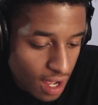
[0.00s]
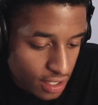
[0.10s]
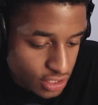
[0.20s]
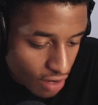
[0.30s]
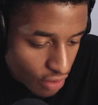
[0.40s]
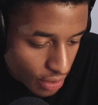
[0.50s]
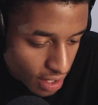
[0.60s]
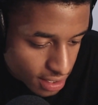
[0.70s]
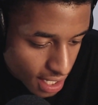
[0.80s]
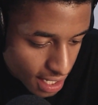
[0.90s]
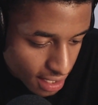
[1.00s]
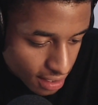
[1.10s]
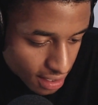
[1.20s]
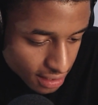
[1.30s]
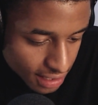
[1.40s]
I wrote
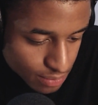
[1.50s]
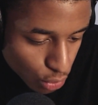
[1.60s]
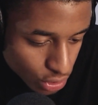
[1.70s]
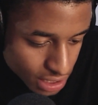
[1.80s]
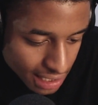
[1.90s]
here, there's more